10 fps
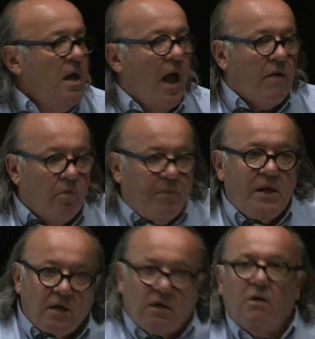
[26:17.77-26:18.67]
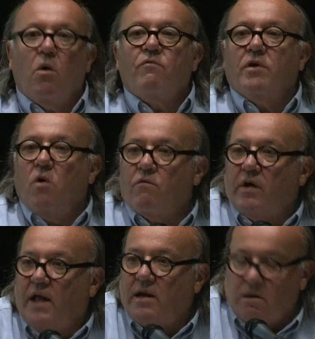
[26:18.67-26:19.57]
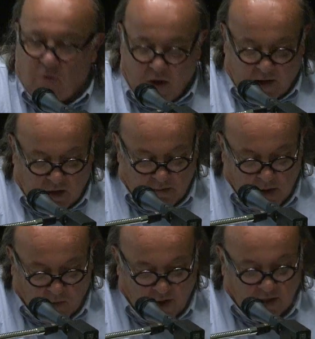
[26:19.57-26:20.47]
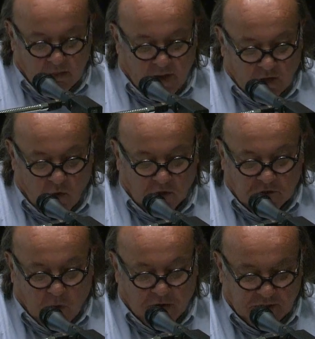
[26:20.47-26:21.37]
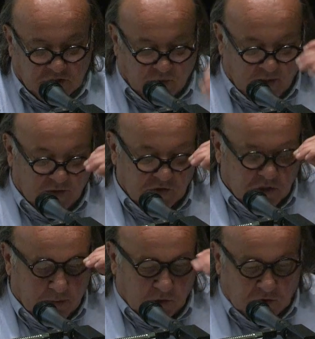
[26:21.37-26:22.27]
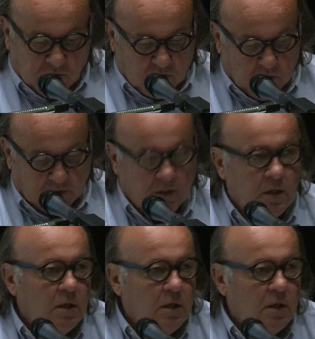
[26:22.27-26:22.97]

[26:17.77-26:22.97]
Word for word: and repeated it over and over again in memorandum and correspondence with others about the schools.